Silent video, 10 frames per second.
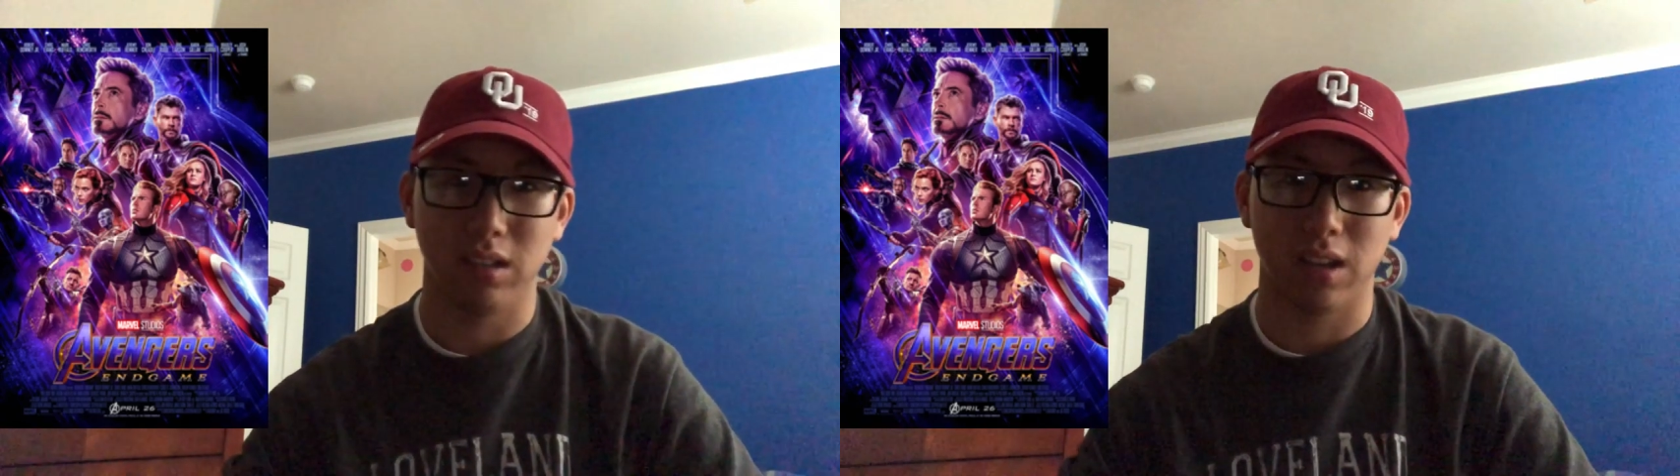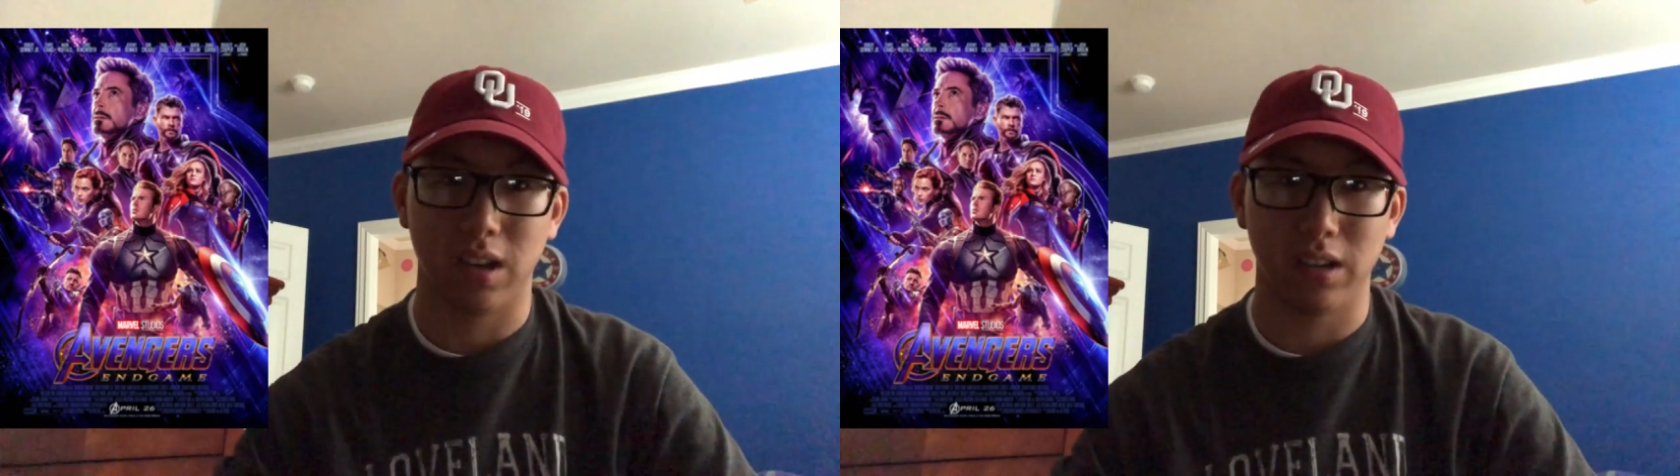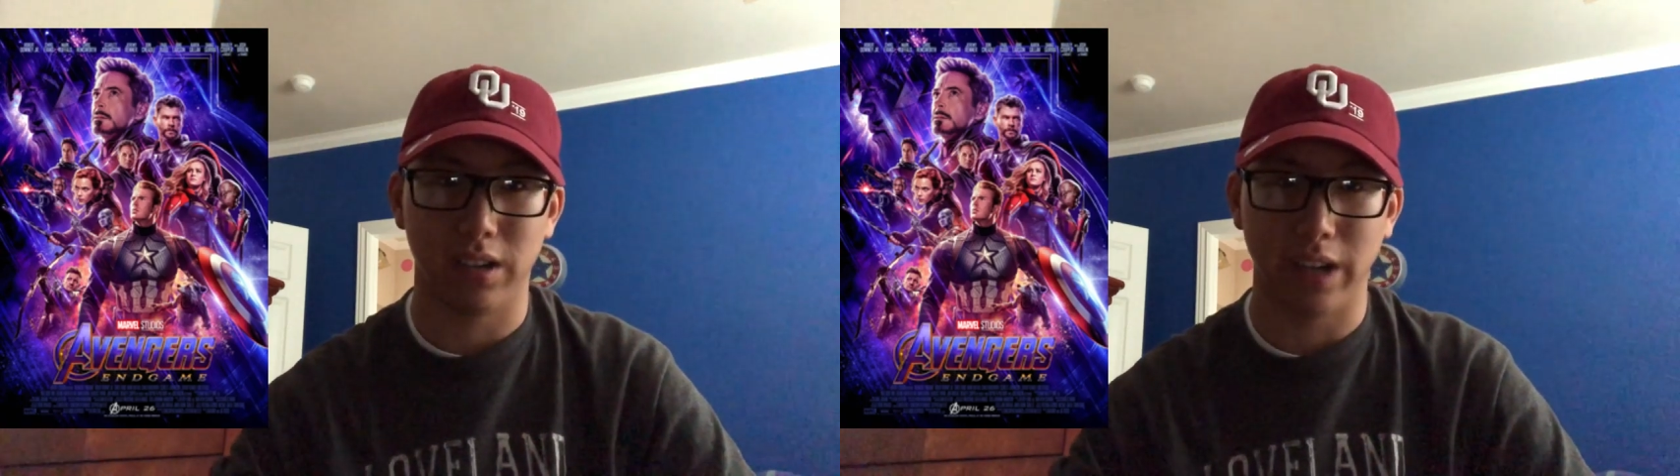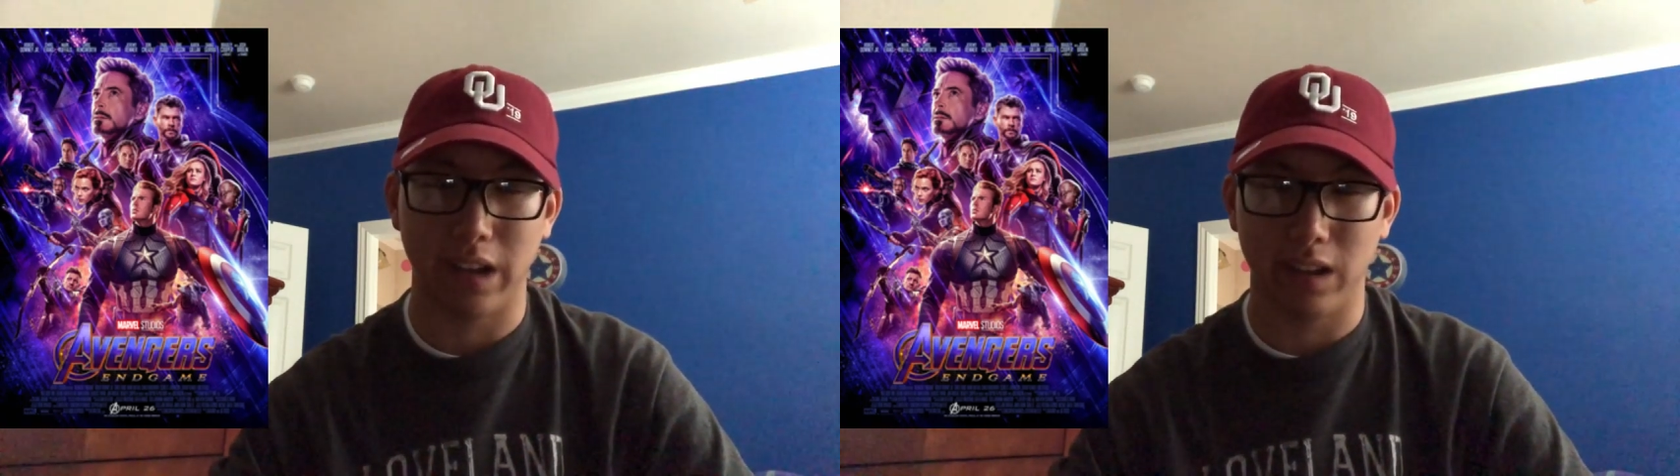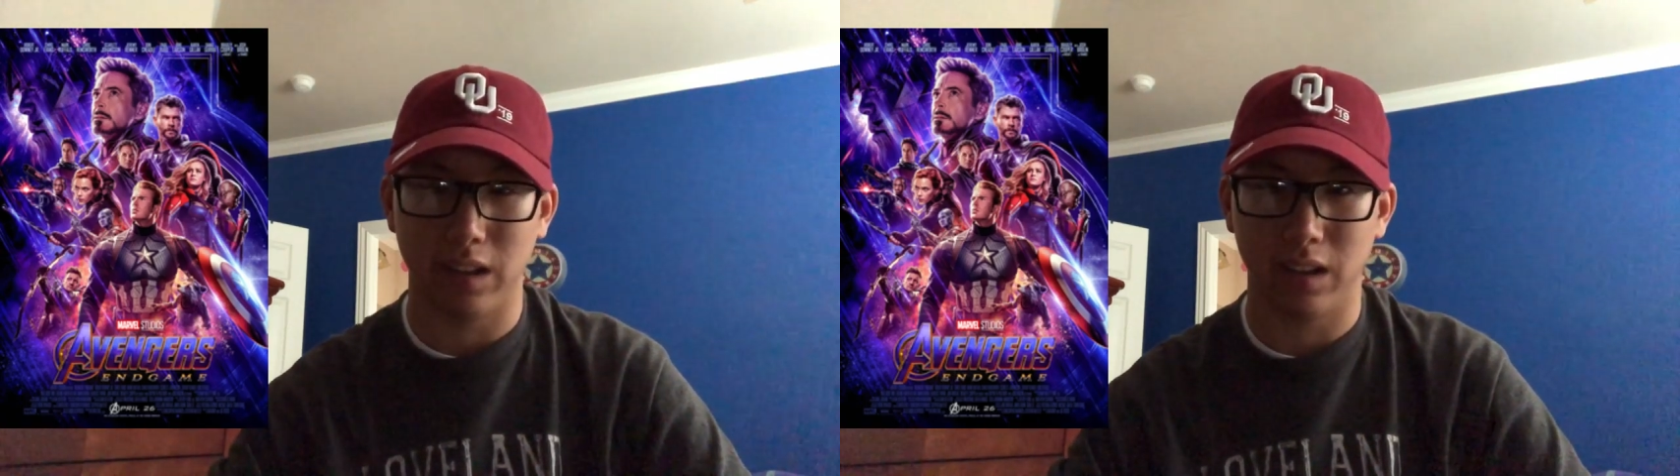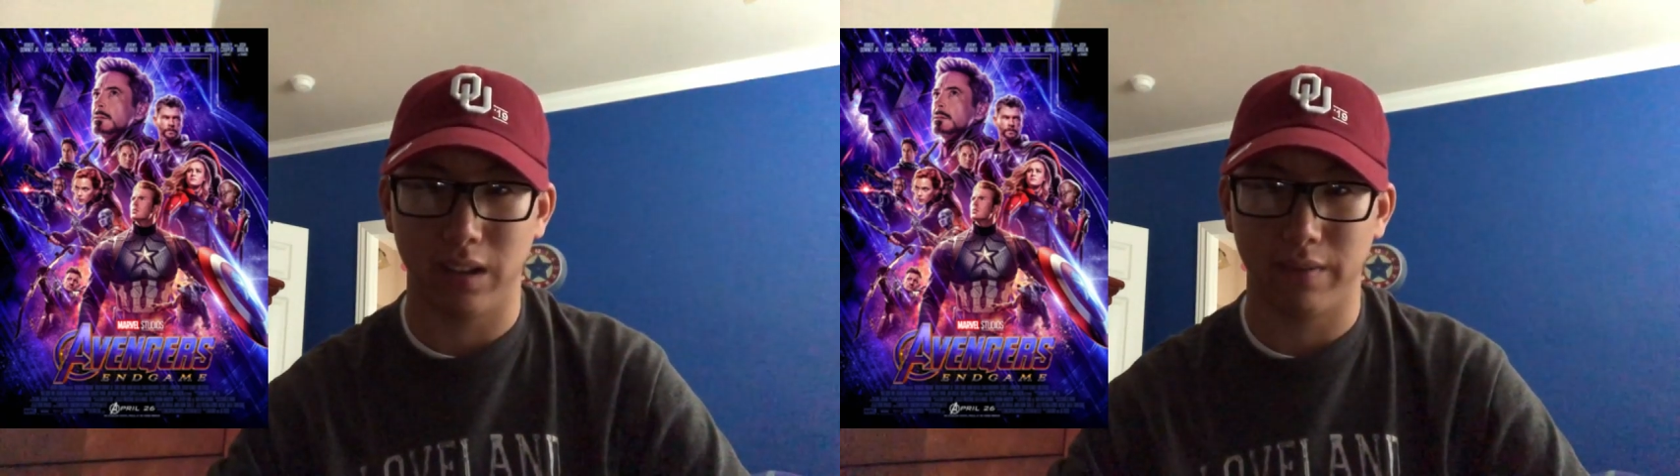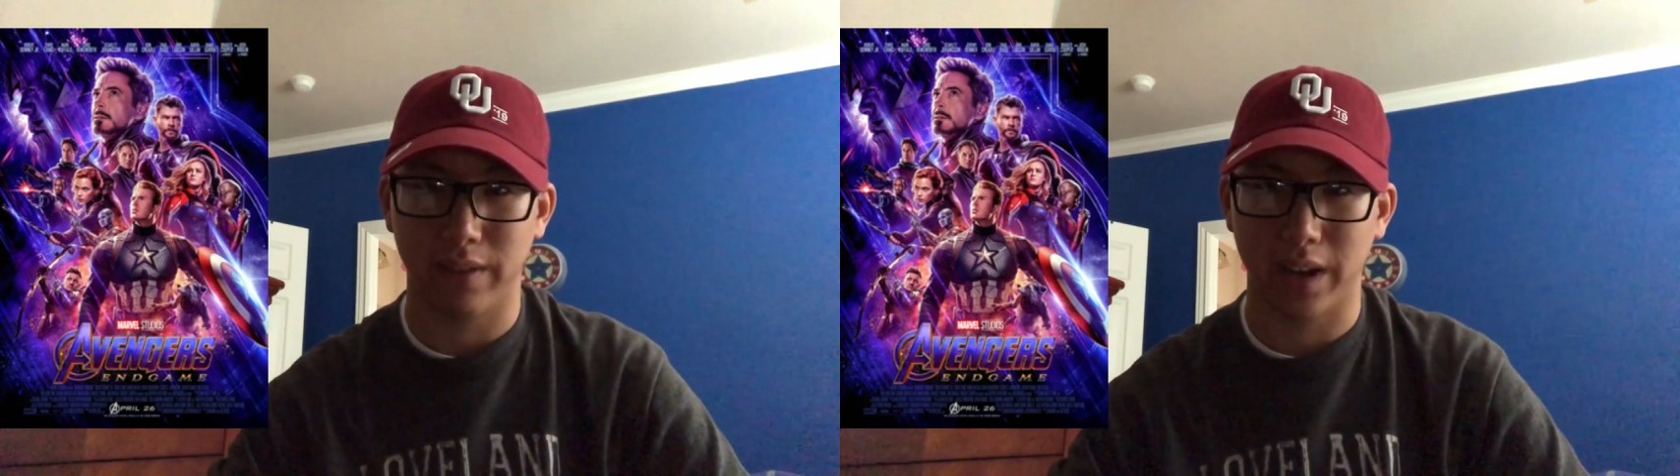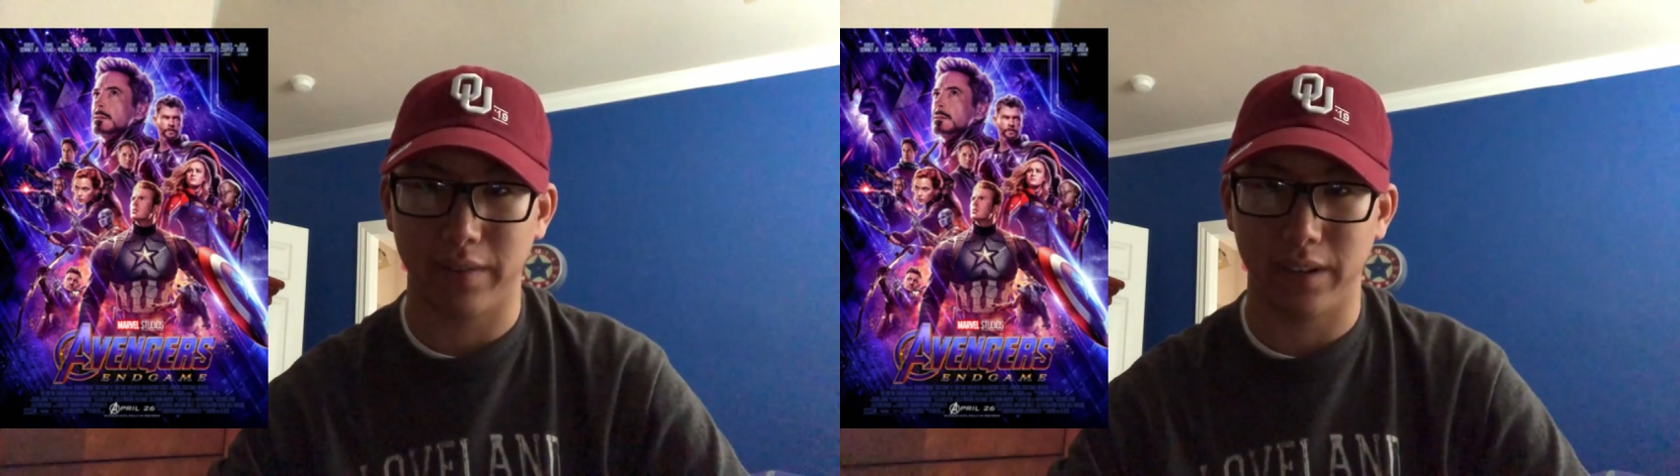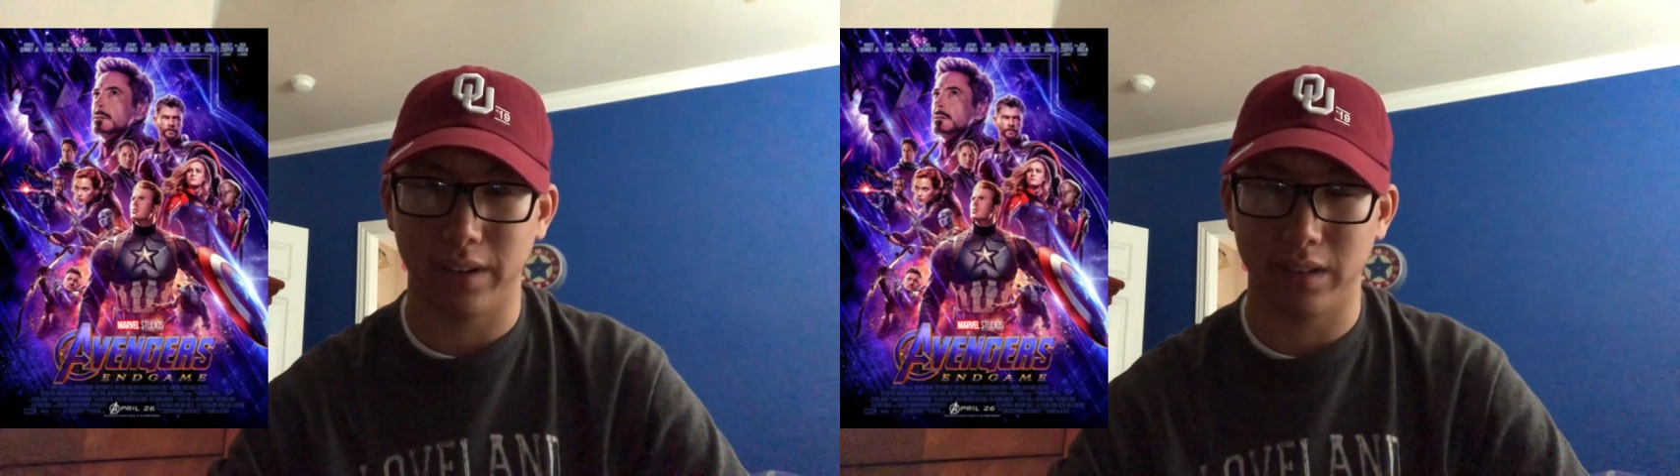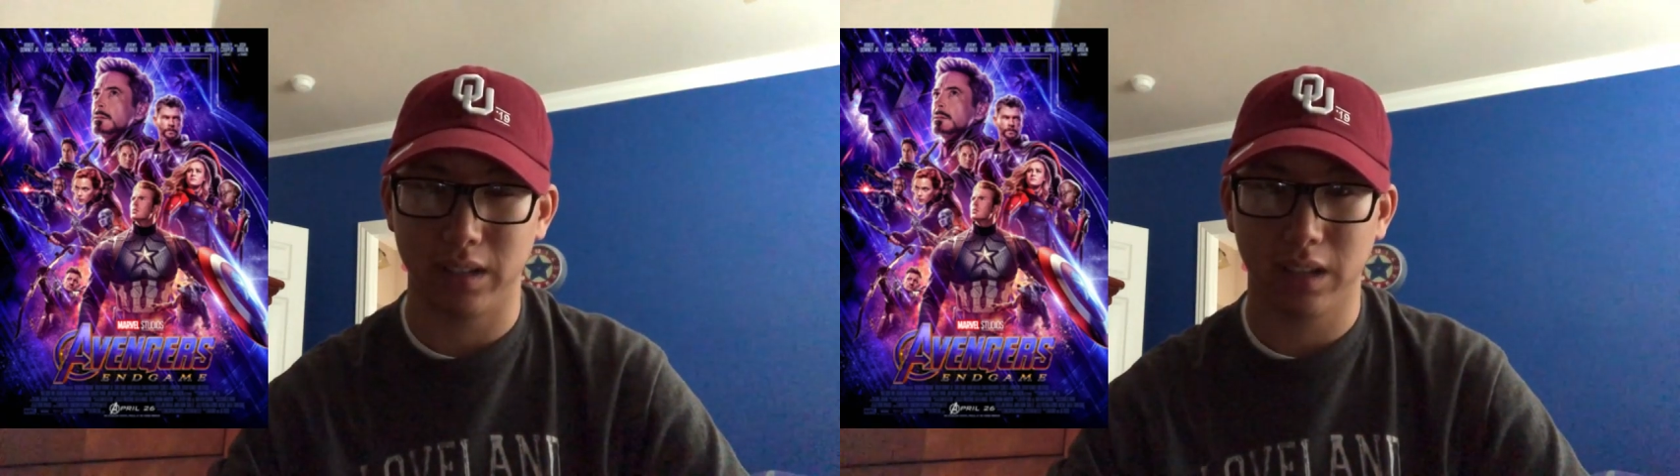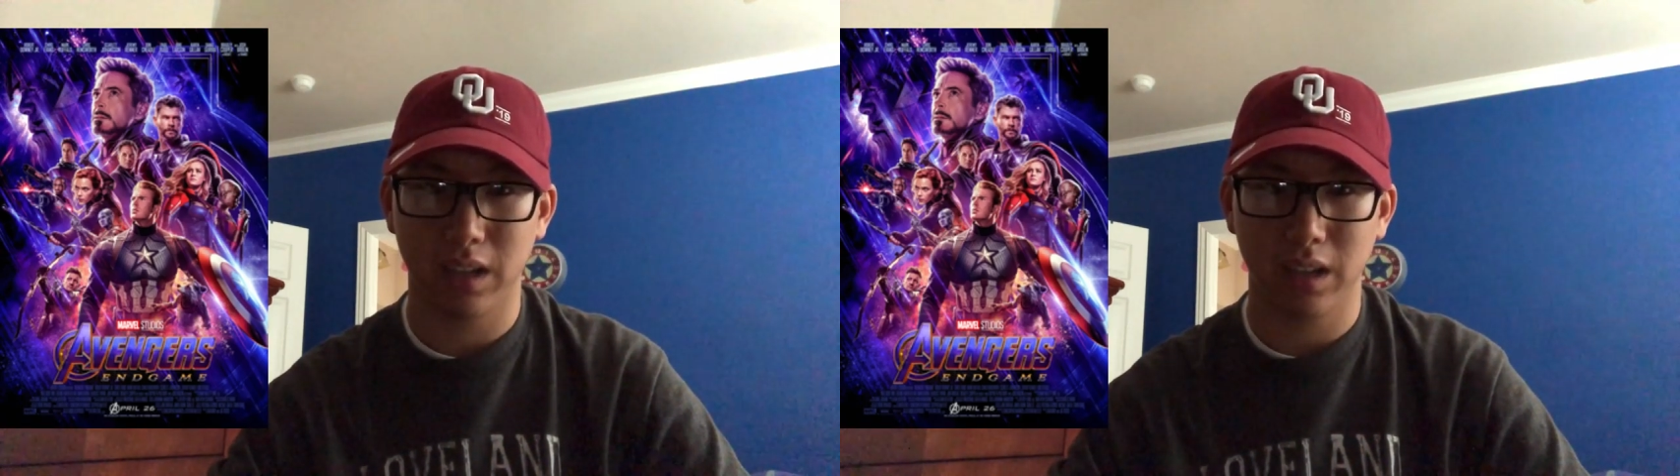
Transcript: daughter yet in five years,